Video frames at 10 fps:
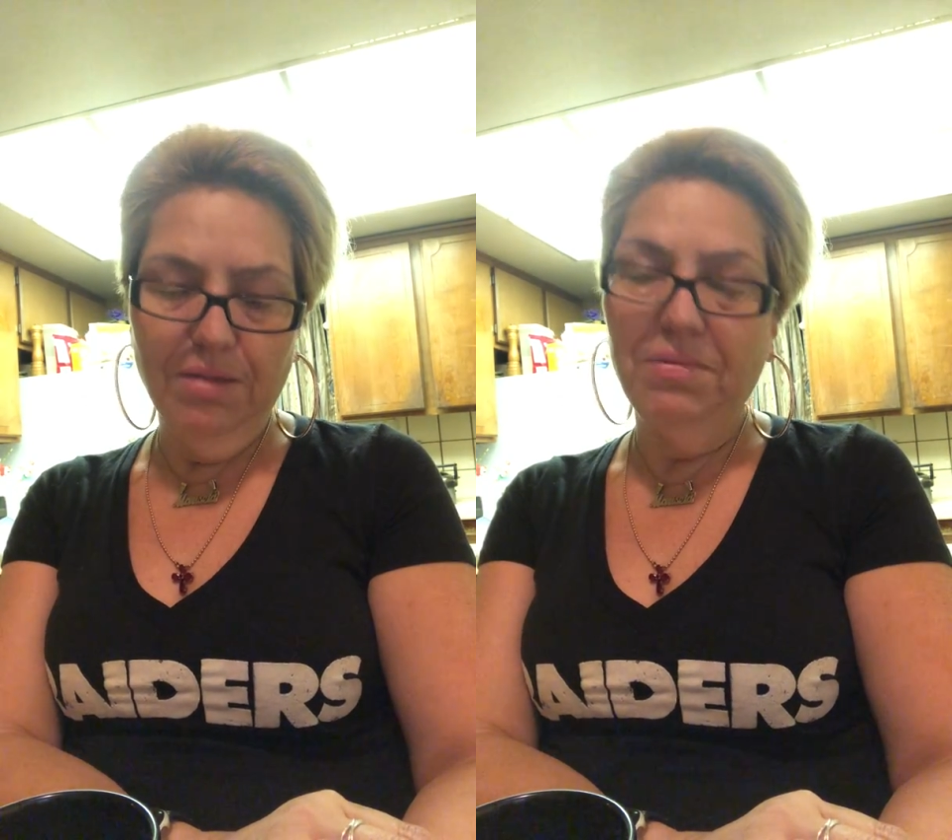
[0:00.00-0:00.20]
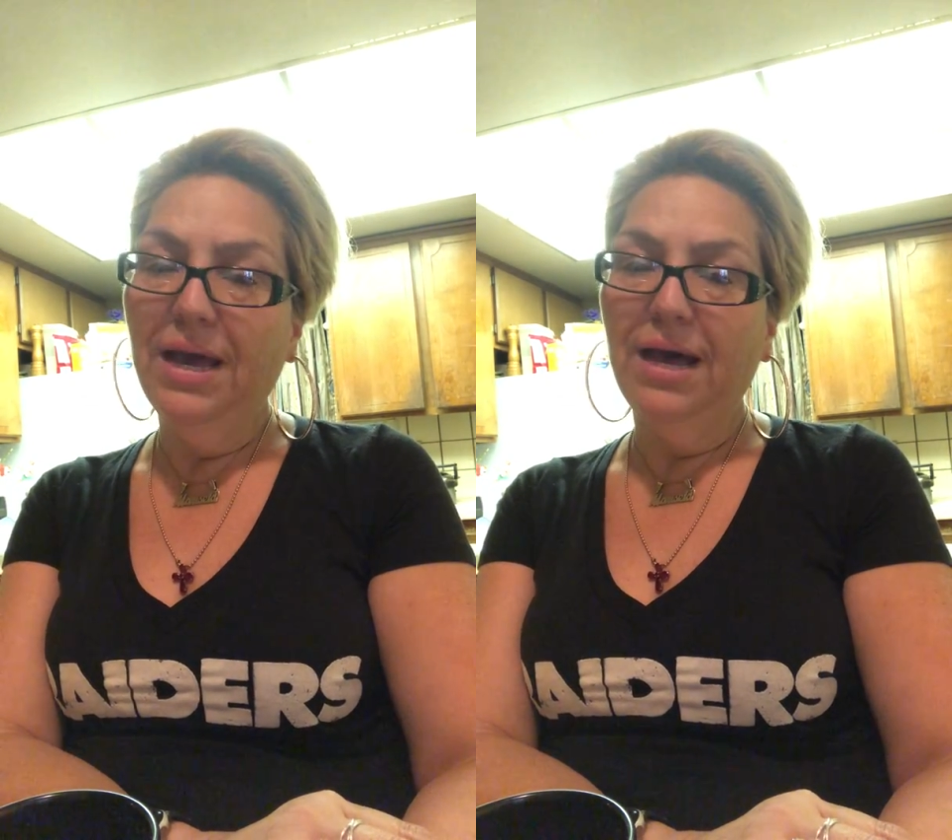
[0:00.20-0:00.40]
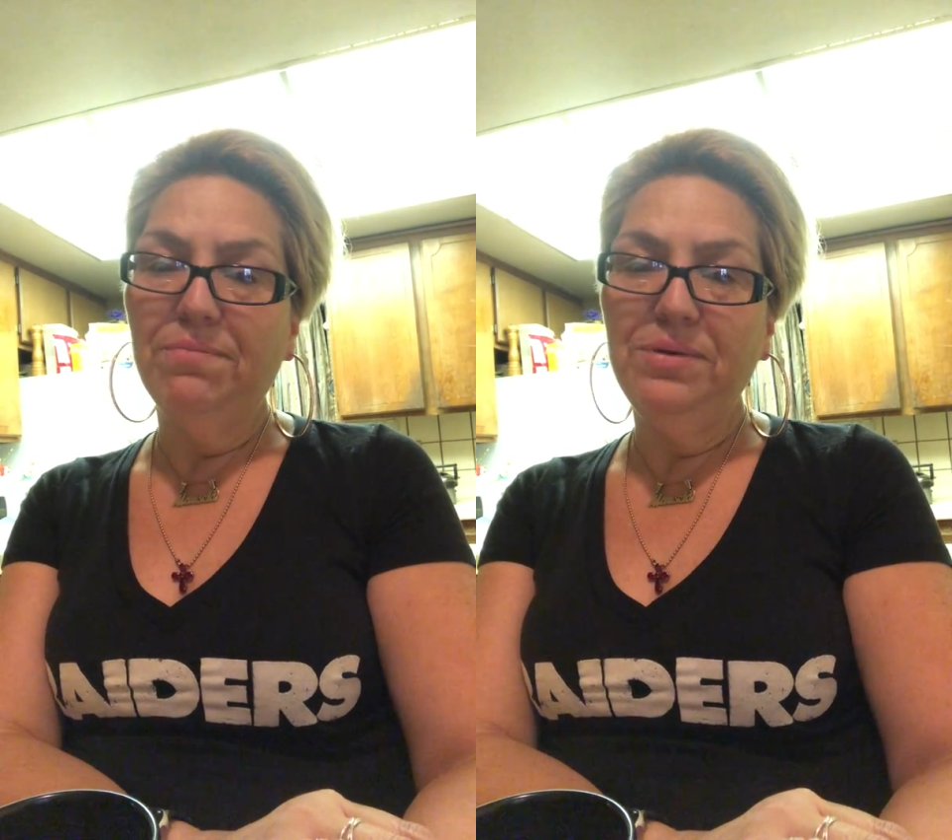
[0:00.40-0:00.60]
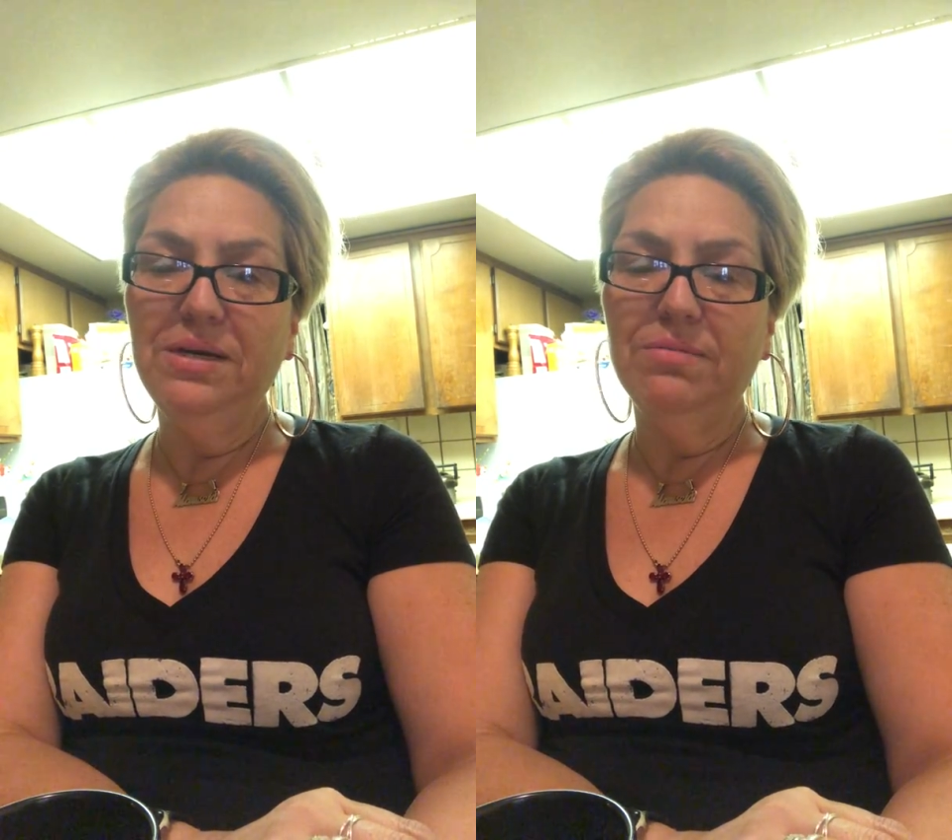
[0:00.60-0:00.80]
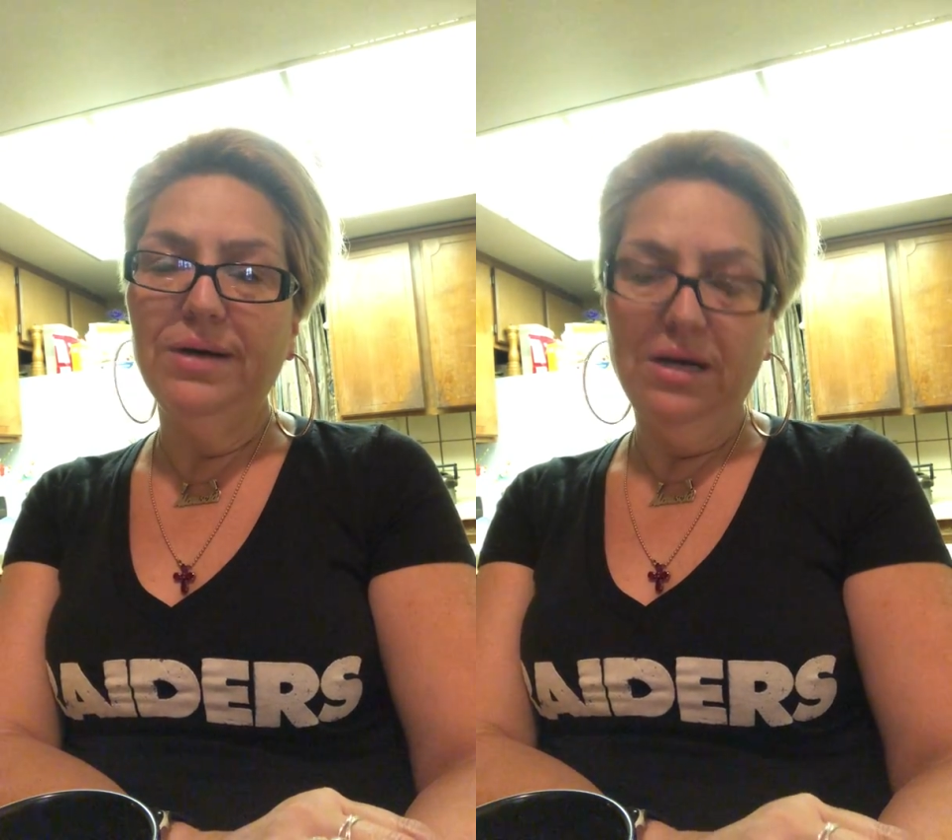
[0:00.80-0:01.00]

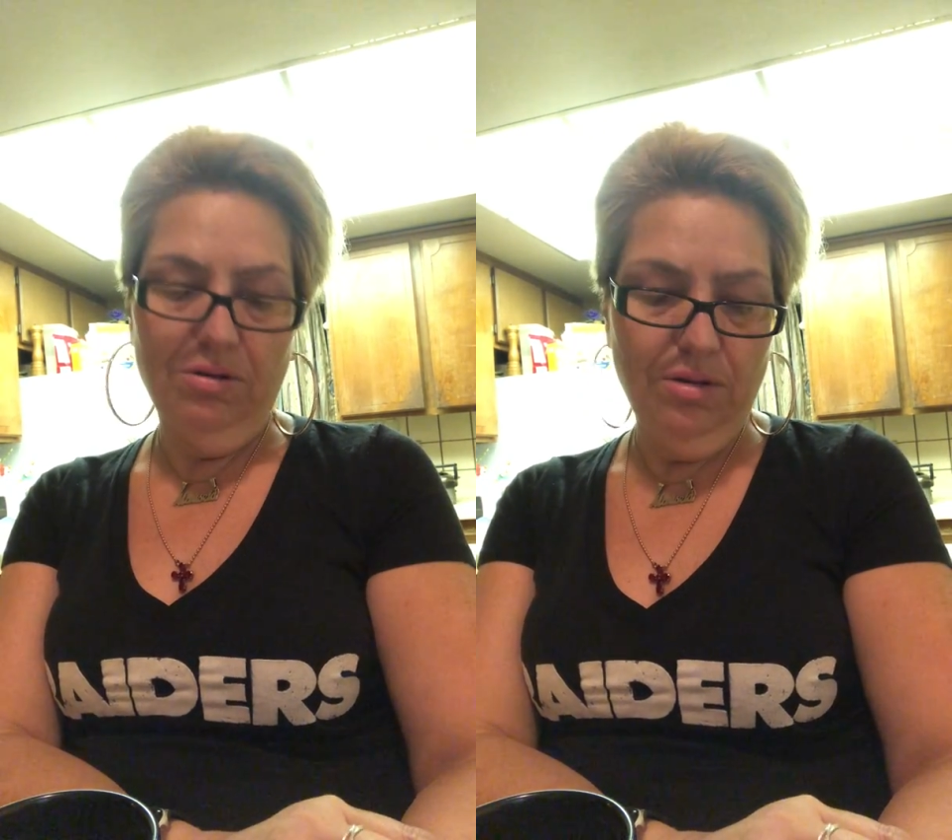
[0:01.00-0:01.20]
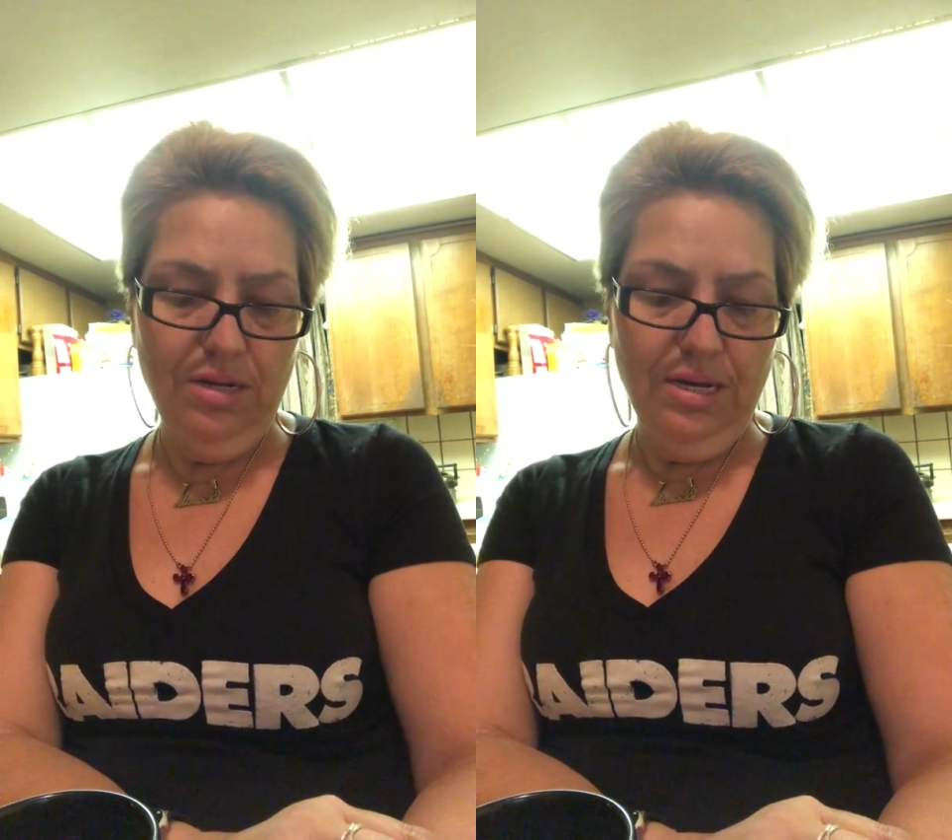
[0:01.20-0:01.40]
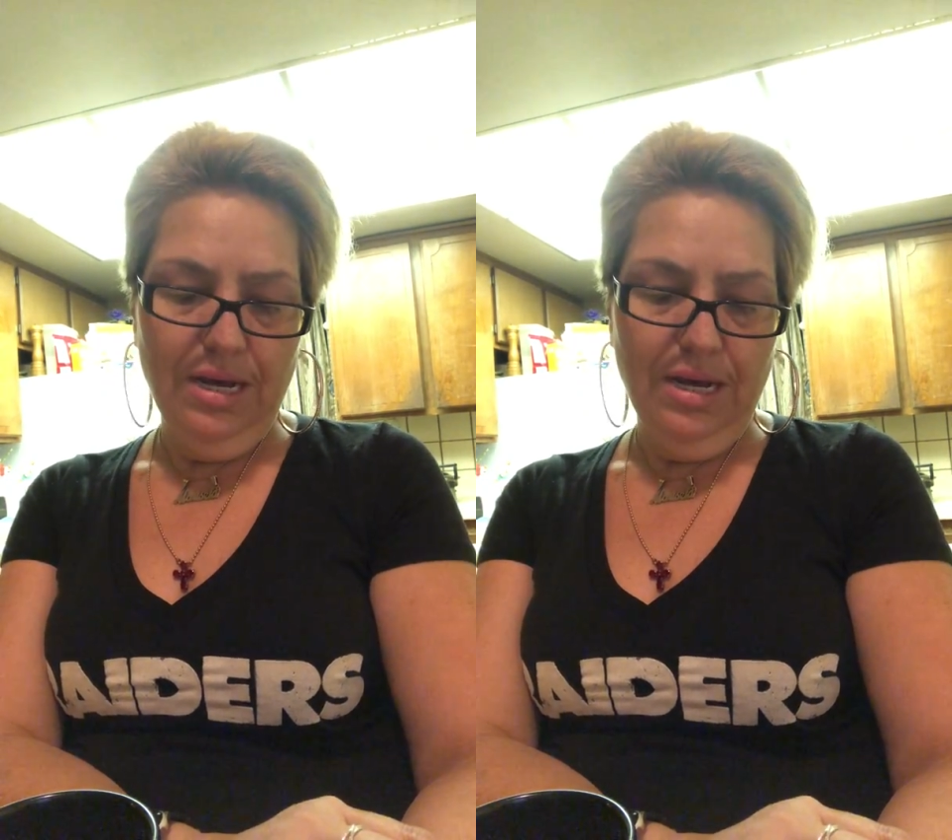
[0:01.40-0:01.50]
happy about.